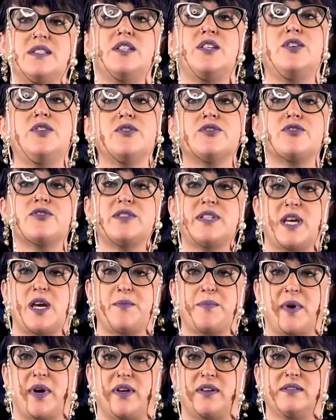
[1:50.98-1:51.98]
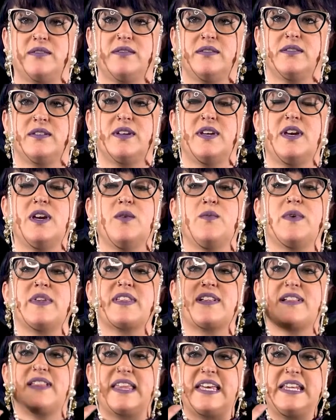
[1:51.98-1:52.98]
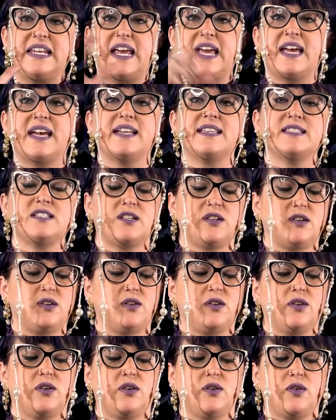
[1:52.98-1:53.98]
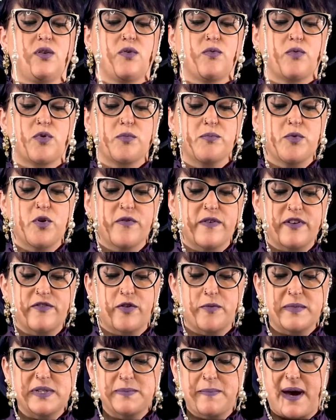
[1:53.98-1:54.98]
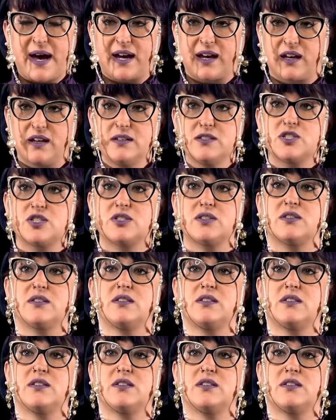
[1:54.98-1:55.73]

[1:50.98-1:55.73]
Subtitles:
To use your tampon, with clean hands, remove it from its package.